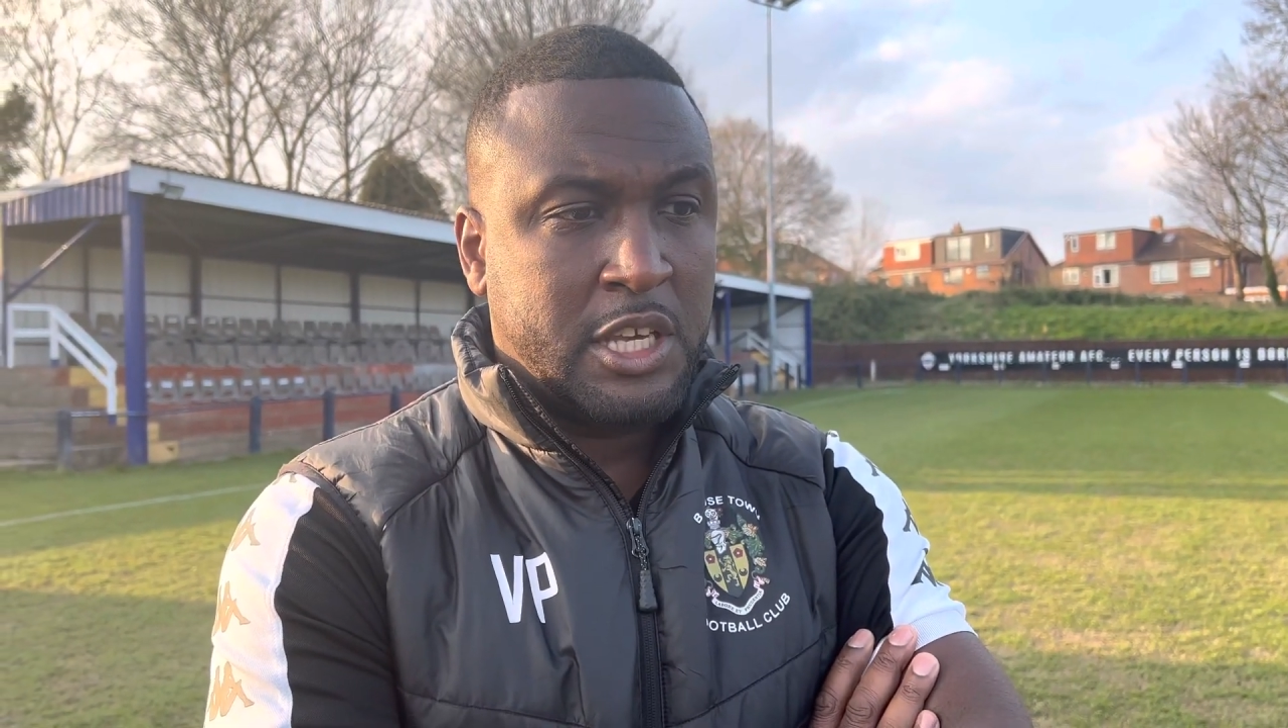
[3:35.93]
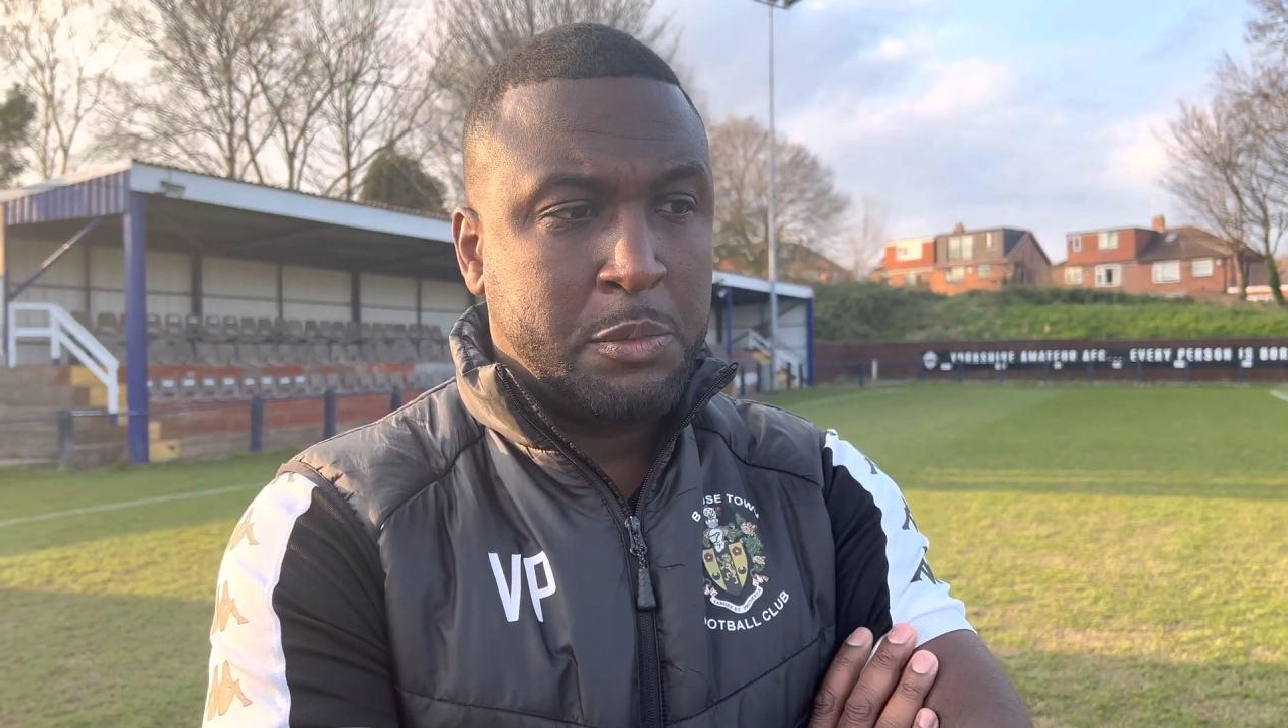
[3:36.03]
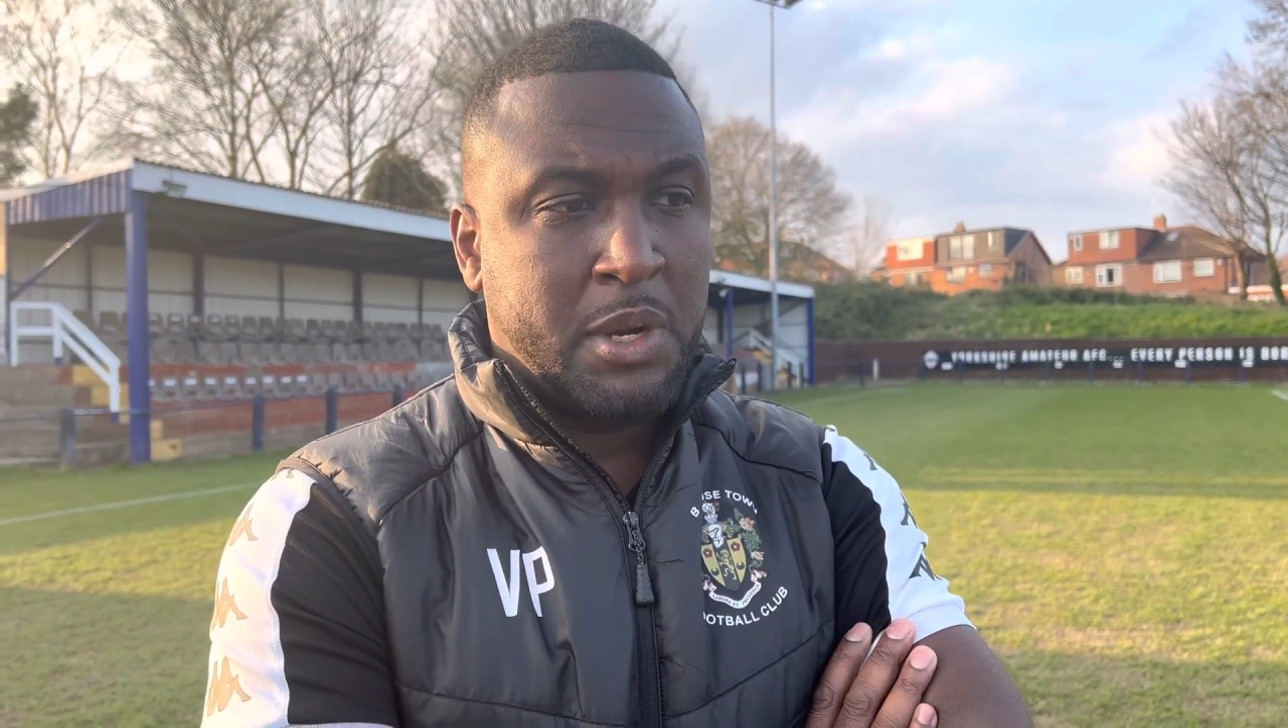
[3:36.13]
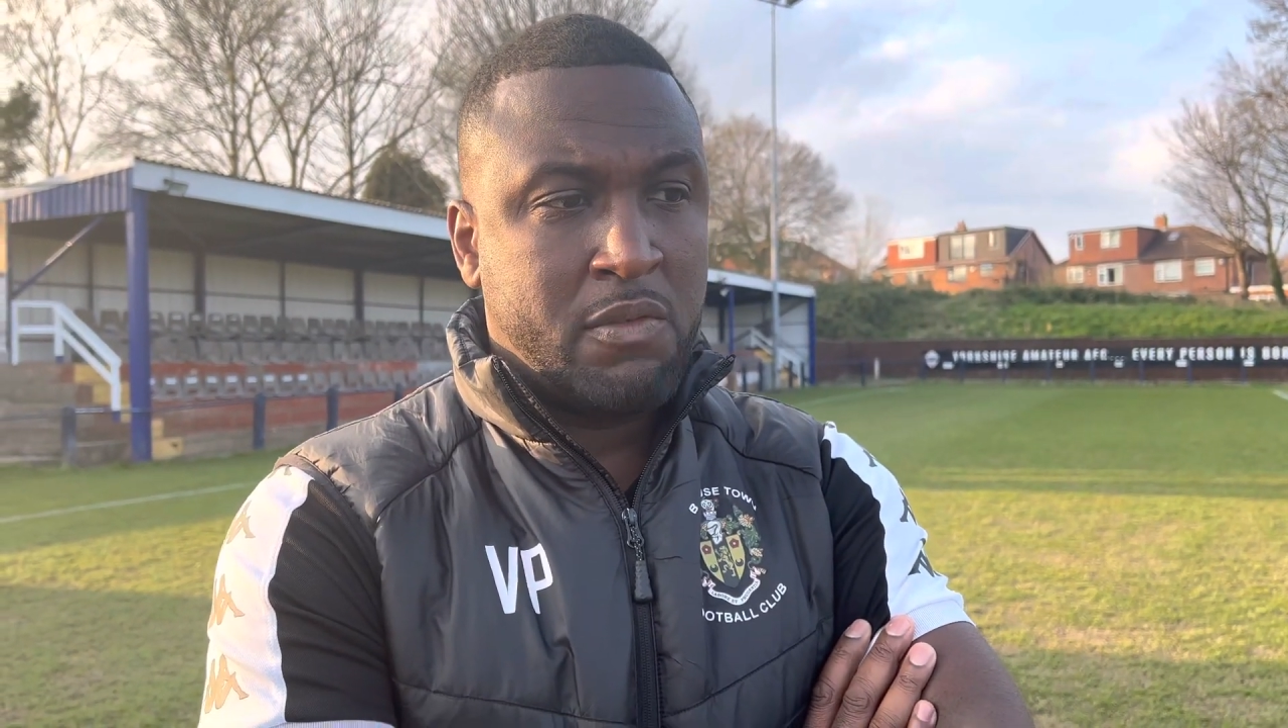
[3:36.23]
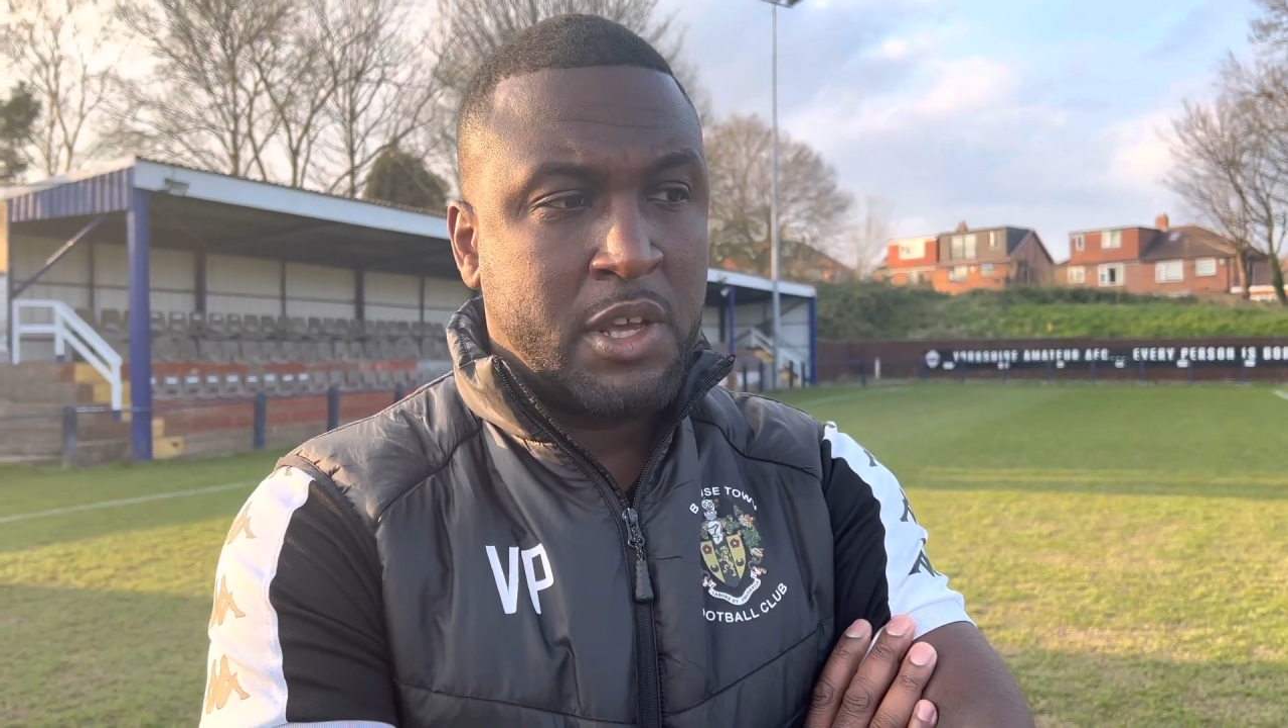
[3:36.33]

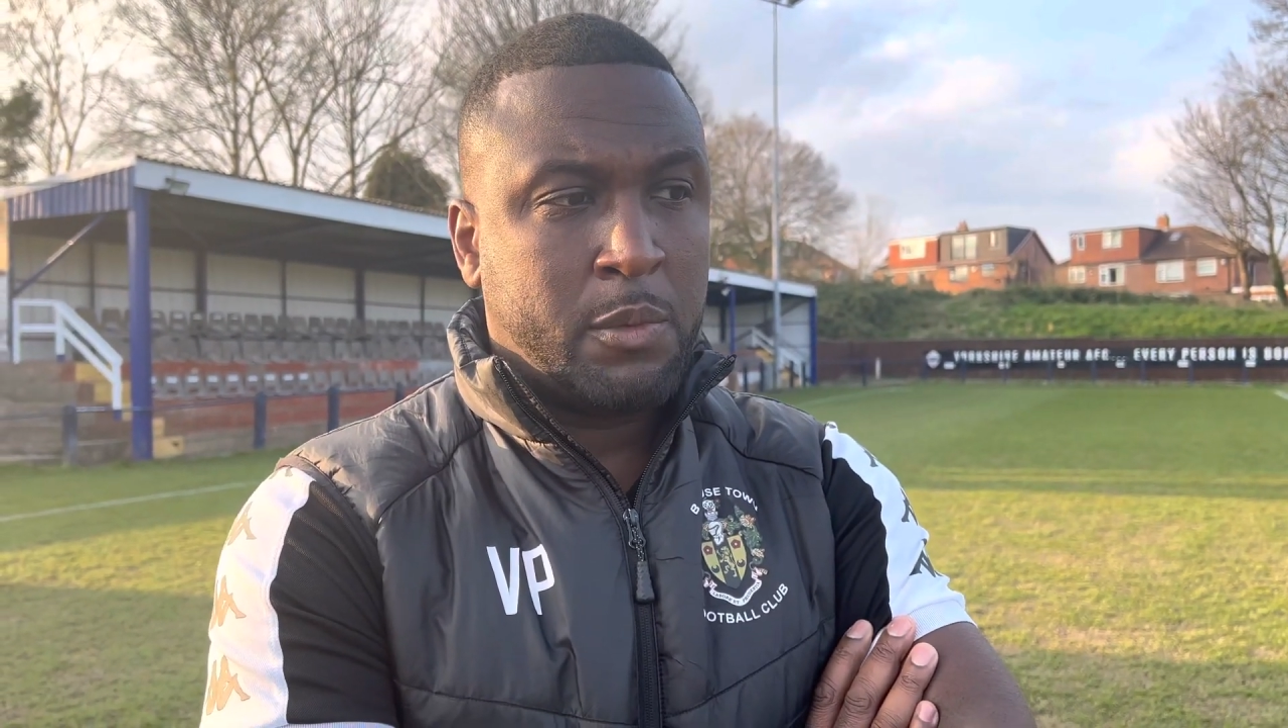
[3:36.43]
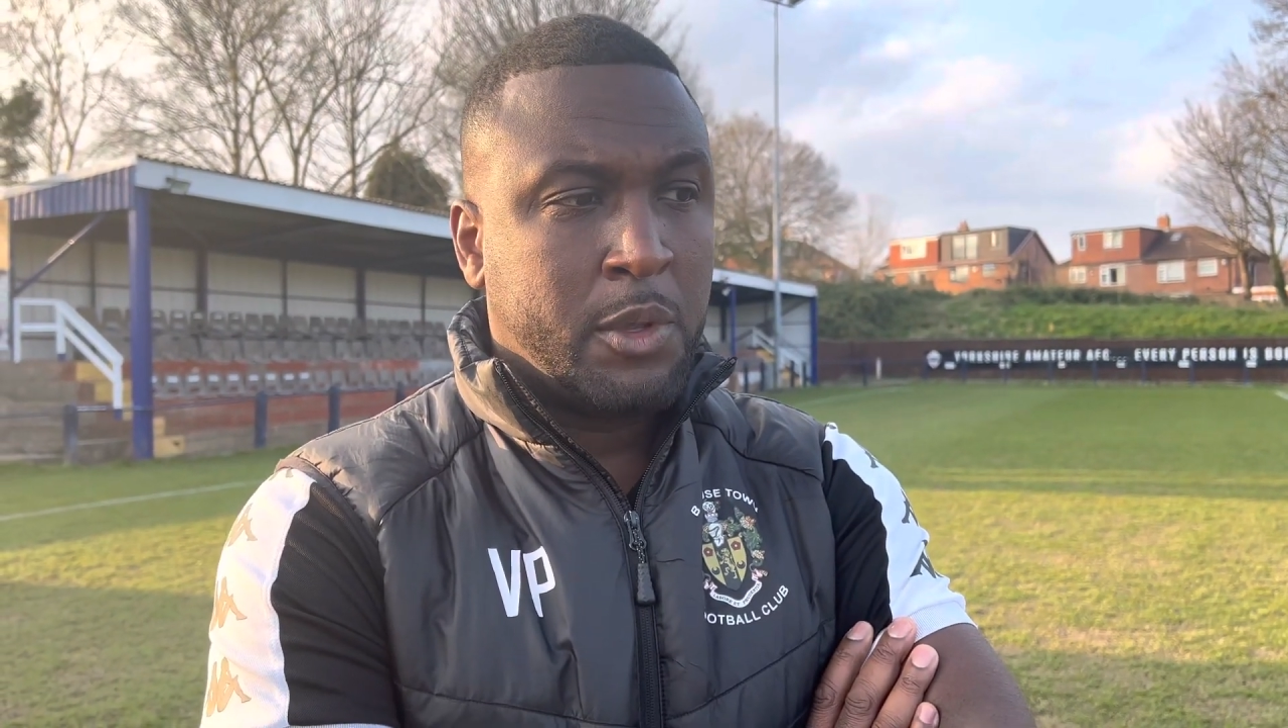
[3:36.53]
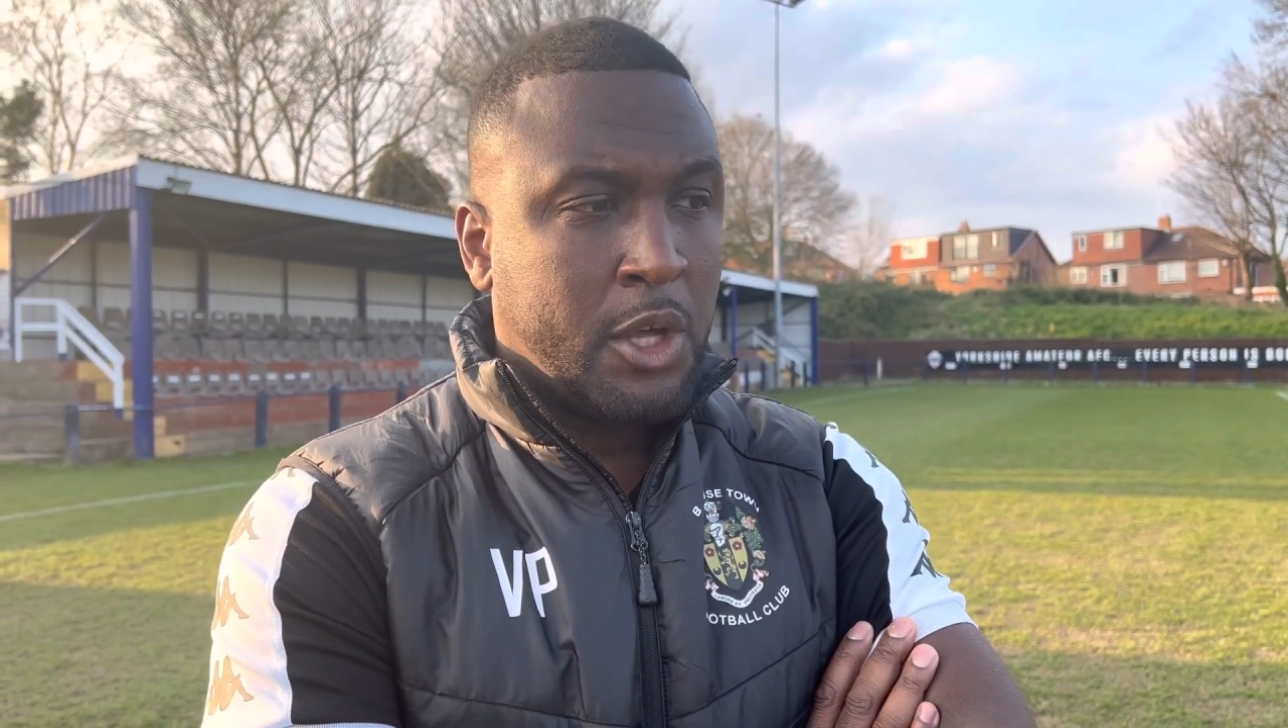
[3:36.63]
been a real